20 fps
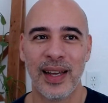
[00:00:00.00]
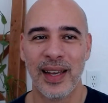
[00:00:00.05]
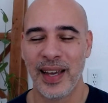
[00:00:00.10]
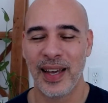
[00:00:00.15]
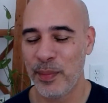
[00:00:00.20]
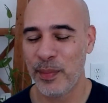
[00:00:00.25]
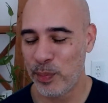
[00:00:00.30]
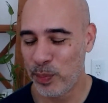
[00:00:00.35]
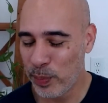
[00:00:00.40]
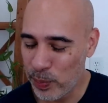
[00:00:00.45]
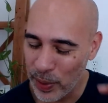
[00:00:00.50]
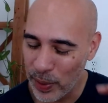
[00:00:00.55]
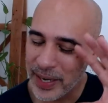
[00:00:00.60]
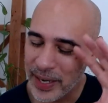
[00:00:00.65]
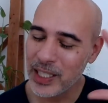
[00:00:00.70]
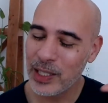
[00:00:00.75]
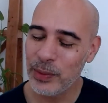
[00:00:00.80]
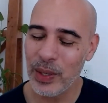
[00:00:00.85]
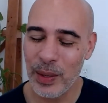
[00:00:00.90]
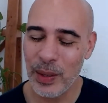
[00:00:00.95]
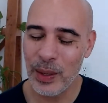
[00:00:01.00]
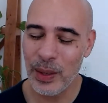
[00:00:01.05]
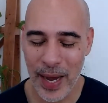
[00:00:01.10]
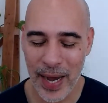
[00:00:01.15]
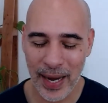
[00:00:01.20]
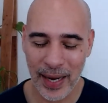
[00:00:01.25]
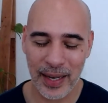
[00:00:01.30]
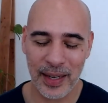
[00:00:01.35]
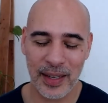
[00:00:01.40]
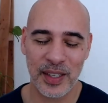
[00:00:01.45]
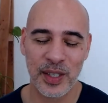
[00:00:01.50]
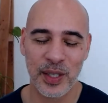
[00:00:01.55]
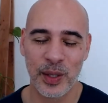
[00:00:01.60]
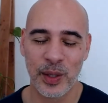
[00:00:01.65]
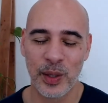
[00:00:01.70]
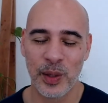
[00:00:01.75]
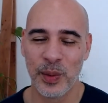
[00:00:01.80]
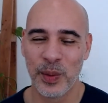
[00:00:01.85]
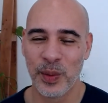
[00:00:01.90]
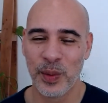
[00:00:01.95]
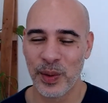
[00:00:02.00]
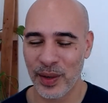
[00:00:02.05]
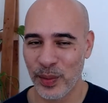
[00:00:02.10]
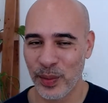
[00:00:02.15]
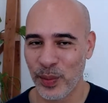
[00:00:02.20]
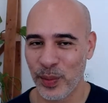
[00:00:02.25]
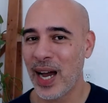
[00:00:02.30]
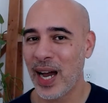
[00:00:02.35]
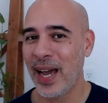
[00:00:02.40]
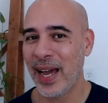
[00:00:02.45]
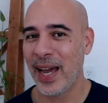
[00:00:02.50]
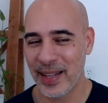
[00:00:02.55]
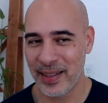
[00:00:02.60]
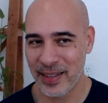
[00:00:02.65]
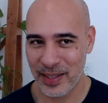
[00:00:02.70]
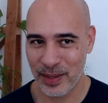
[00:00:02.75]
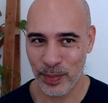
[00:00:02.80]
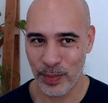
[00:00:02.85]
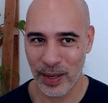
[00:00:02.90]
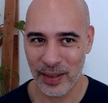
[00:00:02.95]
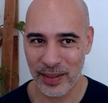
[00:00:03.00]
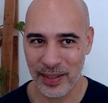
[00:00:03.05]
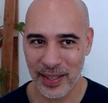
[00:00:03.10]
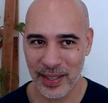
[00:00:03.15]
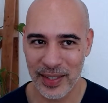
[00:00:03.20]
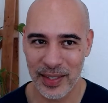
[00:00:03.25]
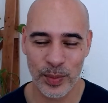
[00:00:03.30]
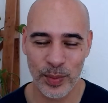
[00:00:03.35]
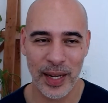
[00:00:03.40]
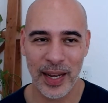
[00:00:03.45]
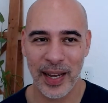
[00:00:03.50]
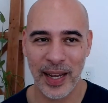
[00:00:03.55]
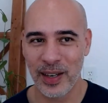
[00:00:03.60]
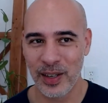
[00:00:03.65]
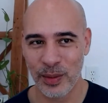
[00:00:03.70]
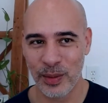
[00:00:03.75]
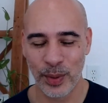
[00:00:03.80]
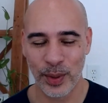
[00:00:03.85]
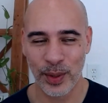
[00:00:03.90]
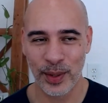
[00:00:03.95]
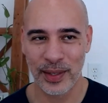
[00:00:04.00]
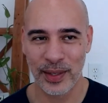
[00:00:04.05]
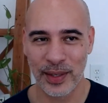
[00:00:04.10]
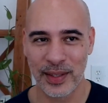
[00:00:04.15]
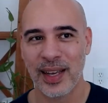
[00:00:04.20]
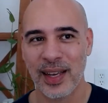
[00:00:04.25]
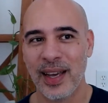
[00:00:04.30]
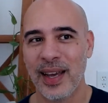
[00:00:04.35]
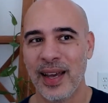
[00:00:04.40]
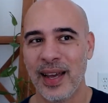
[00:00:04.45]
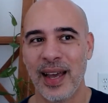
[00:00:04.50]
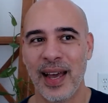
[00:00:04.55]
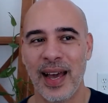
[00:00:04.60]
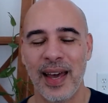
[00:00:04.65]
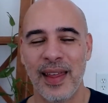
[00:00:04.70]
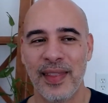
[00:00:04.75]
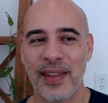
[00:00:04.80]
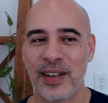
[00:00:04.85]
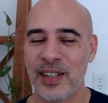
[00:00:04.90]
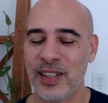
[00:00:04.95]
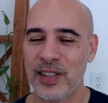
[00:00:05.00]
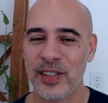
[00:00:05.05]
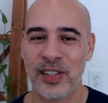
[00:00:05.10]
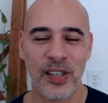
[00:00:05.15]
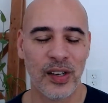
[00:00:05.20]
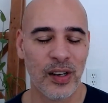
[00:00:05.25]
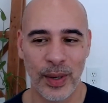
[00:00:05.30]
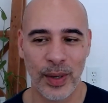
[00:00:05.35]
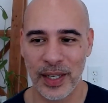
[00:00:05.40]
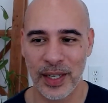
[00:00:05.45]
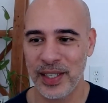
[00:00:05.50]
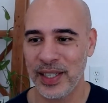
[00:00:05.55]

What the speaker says: it brings me back to when I had small kids, when I had newborns, and there's just so much.